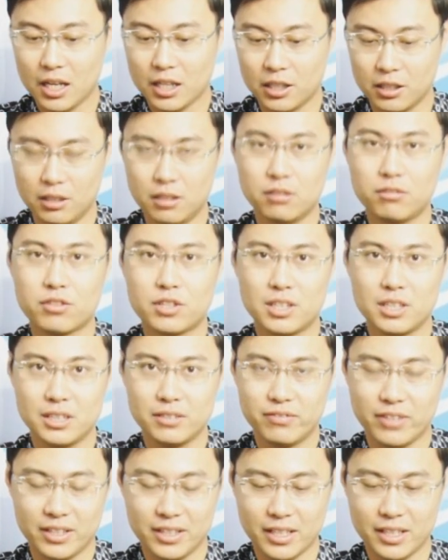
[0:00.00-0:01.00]
clover
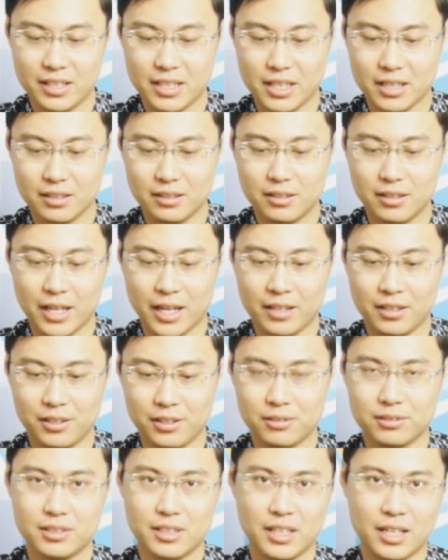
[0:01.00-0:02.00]
leaf antenna and
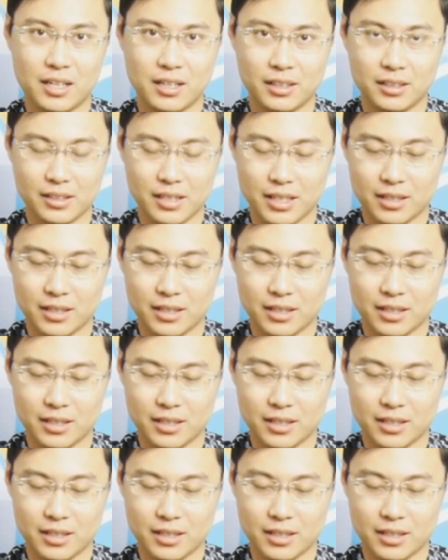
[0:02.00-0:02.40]
use it on it,